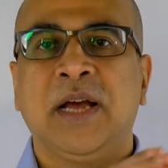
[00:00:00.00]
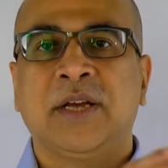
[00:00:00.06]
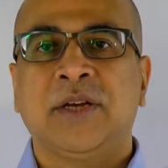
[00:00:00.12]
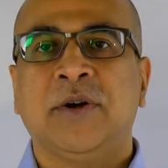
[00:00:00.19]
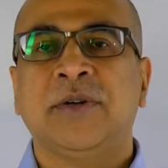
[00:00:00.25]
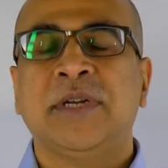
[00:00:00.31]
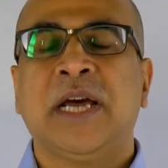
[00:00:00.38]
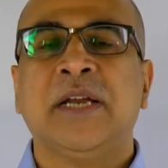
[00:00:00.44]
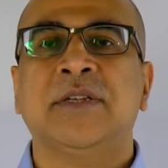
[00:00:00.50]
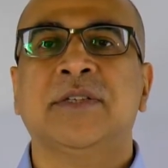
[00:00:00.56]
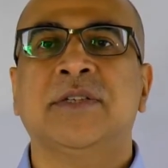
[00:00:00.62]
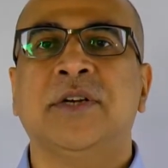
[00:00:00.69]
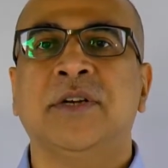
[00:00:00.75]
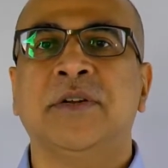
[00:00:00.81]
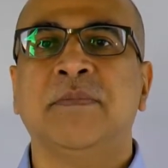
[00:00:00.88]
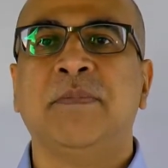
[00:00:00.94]
go down a
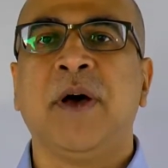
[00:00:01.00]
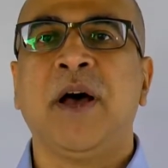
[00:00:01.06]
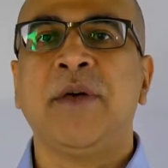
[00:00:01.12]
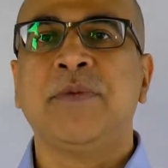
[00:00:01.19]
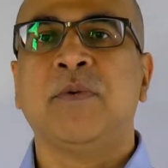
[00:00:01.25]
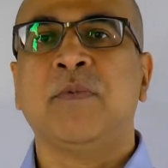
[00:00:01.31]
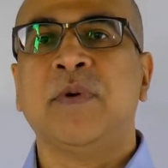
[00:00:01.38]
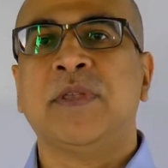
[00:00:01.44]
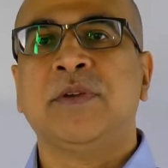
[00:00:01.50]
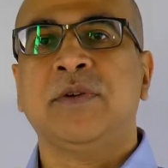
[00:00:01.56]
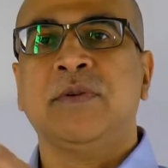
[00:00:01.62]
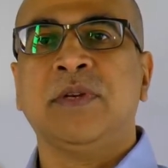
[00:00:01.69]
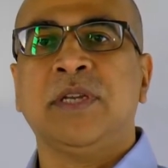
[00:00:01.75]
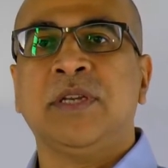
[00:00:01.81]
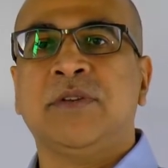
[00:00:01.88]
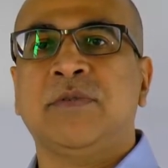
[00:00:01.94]
certain path or whether you
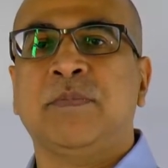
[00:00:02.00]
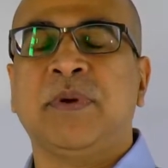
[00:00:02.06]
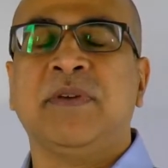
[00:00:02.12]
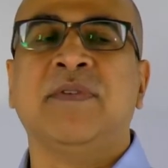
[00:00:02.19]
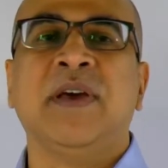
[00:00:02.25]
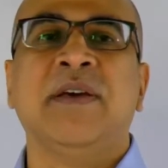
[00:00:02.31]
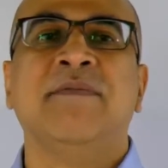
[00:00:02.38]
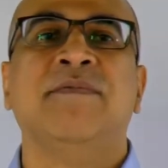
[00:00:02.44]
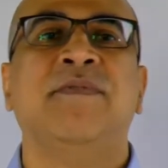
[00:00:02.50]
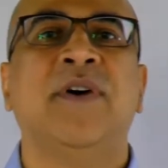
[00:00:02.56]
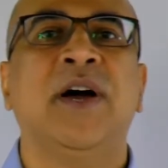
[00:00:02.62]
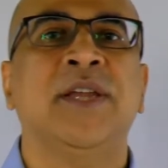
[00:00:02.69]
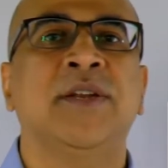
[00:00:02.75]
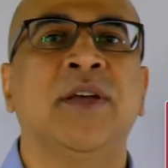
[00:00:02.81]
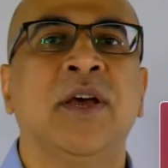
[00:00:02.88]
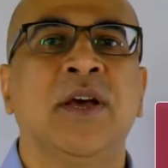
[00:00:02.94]
need to pivot and
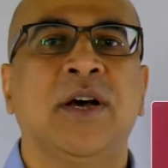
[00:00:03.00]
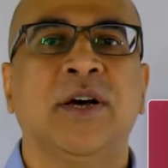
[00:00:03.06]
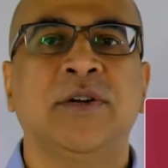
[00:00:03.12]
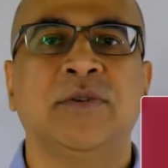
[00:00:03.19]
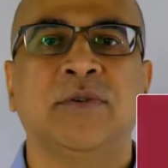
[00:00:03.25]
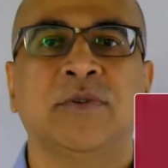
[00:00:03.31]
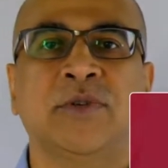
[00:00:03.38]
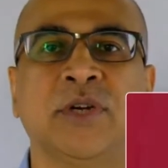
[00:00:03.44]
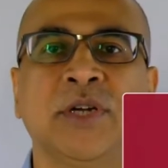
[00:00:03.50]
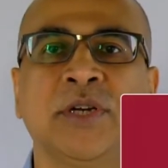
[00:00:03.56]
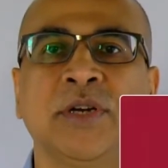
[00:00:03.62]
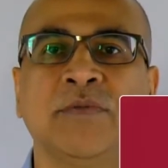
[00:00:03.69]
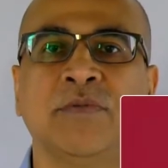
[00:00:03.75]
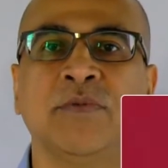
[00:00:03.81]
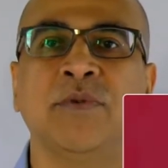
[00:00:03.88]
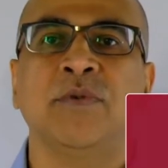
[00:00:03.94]
find an
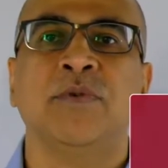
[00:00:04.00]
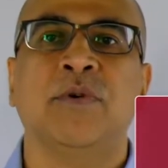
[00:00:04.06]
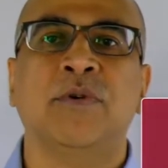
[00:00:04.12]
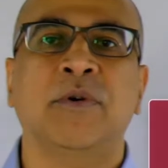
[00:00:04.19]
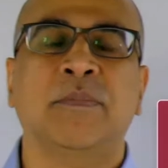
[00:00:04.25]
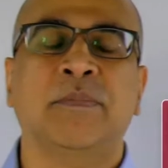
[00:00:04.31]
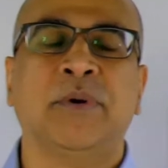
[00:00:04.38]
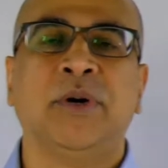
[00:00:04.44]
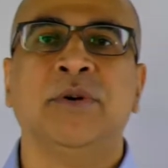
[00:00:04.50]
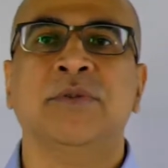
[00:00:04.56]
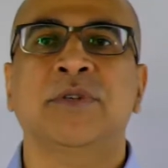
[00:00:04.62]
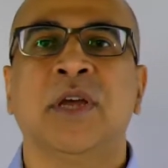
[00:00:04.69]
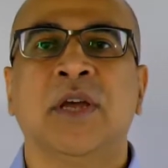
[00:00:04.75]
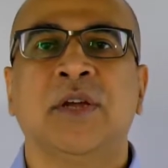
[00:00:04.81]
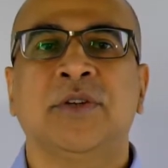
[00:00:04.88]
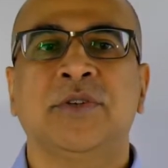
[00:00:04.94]
alternate route or
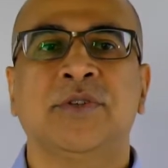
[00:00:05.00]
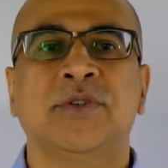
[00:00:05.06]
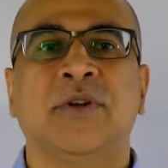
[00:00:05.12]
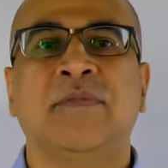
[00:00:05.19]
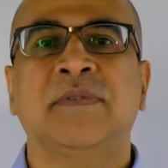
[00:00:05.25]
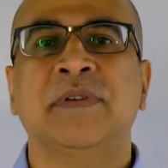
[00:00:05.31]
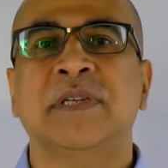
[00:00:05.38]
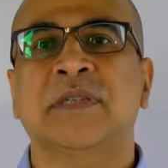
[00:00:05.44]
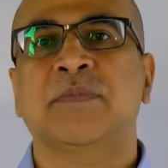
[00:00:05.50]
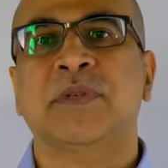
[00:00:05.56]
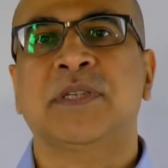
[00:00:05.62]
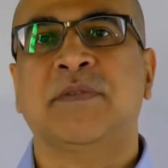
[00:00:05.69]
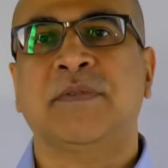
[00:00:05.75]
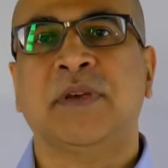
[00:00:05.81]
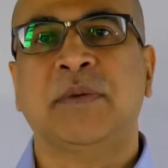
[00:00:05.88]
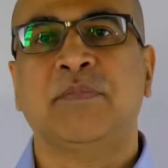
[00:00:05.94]
approach to solving a
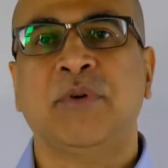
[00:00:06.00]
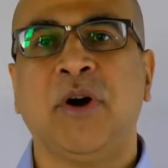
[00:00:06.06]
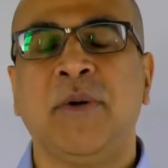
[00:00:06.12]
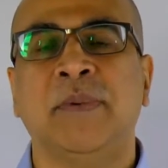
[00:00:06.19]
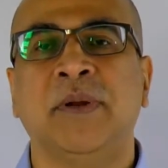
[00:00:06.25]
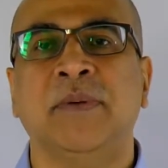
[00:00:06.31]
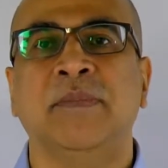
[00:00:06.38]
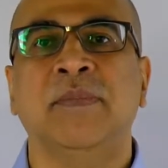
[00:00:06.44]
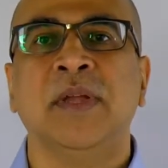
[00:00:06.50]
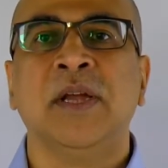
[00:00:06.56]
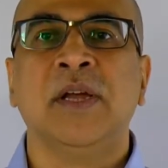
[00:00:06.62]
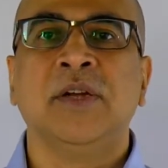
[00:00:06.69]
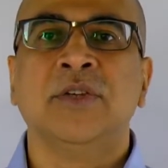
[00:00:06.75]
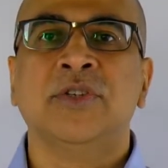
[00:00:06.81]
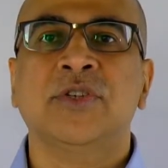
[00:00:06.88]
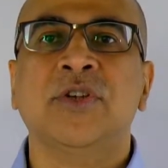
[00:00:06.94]
specific problem.
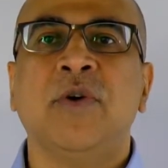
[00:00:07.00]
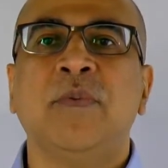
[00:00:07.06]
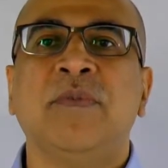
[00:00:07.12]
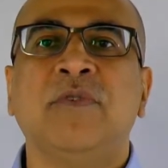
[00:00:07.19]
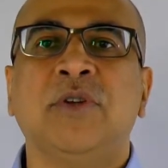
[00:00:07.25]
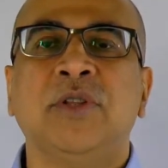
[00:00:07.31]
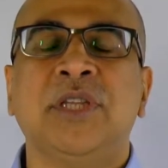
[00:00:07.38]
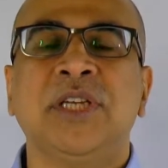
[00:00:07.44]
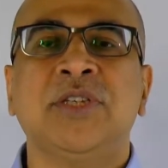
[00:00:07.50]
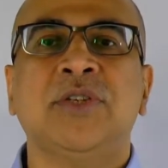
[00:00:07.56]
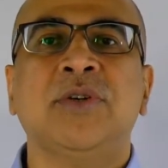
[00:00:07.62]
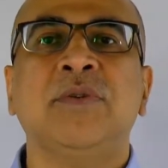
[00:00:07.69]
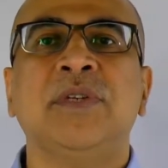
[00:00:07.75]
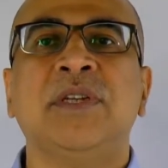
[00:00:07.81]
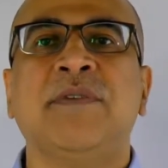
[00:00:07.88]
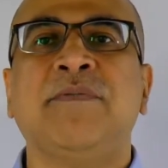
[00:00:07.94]
So we've got these
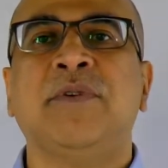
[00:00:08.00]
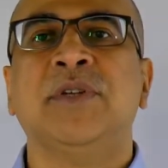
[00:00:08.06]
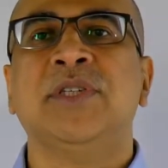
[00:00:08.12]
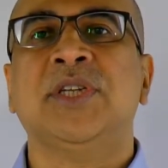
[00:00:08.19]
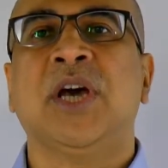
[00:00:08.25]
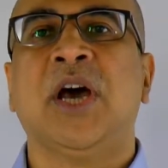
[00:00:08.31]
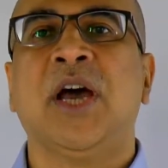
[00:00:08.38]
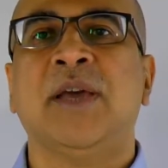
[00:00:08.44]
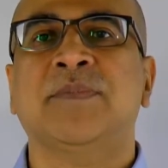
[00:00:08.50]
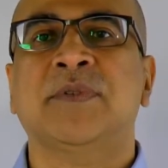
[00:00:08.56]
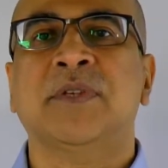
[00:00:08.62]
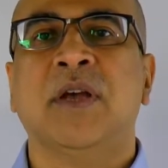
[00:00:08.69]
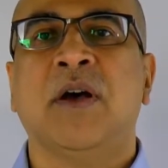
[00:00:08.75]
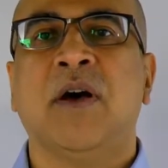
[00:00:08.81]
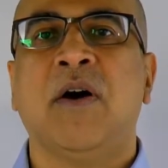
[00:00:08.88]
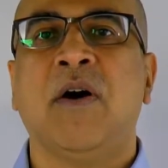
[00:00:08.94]
two different types
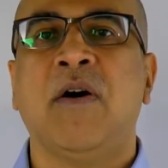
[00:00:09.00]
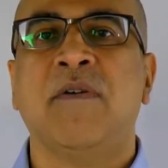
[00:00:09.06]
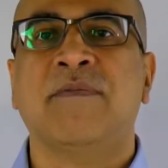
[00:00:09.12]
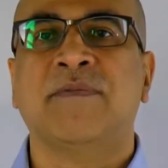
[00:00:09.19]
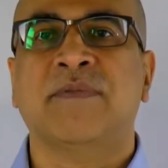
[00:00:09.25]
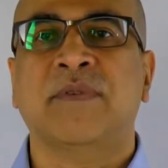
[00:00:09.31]
of